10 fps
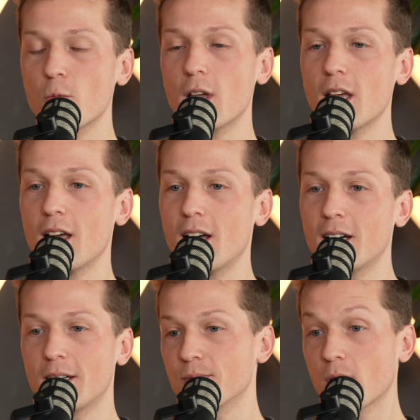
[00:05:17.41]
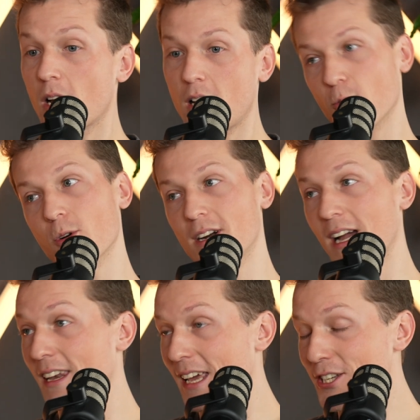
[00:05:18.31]
or
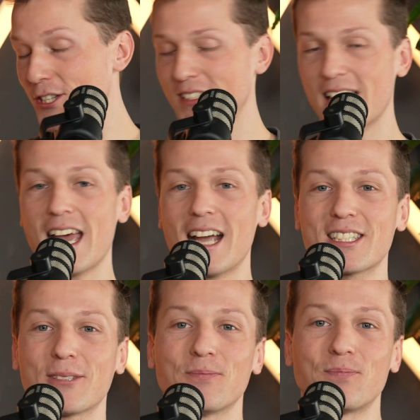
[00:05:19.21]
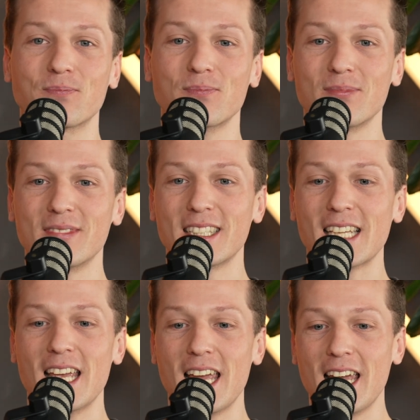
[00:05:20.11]
an agent act.
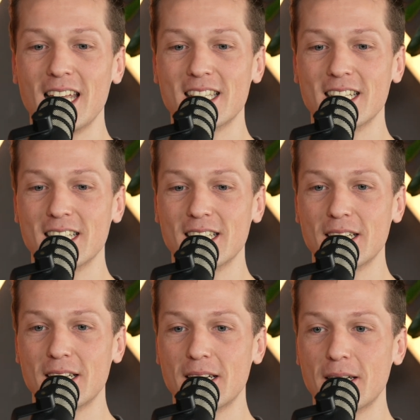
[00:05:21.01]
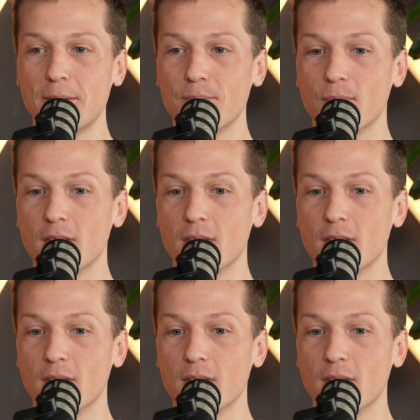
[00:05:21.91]
And then